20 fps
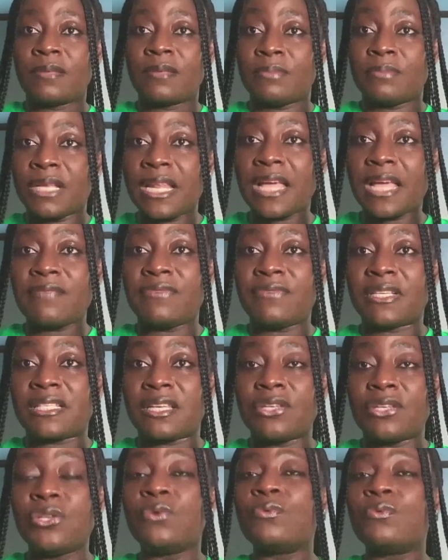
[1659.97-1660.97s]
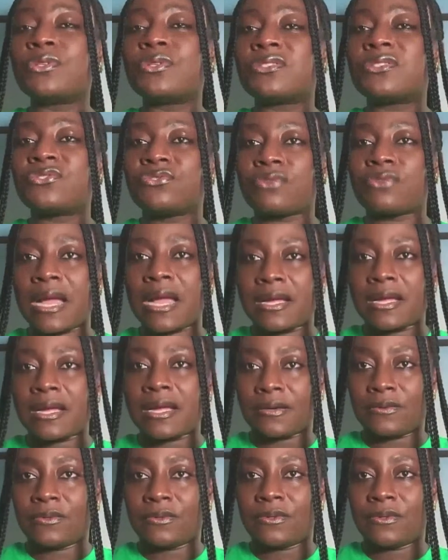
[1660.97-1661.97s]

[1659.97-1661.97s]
beloved, you will struggle.